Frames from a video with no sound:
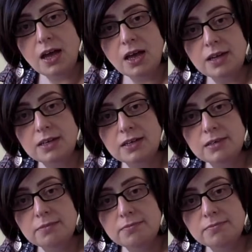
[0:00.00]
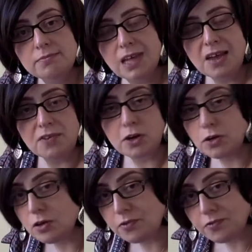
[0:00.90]
You haven't
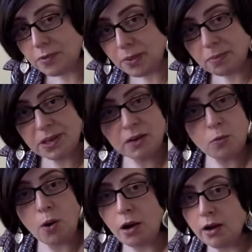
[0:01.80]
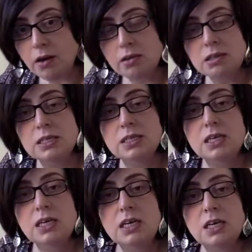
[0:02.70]
heard from them in a while.
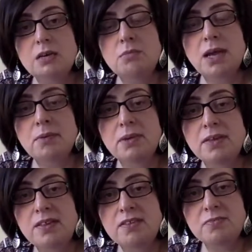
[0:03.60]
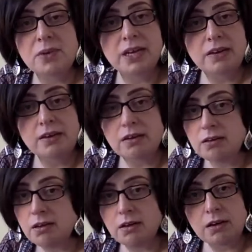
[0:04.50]
Maybe there's been
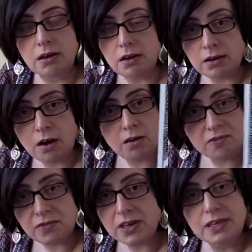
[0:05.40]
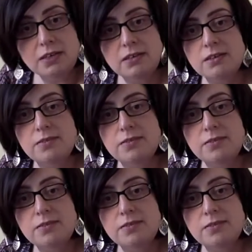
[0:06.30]
a conflict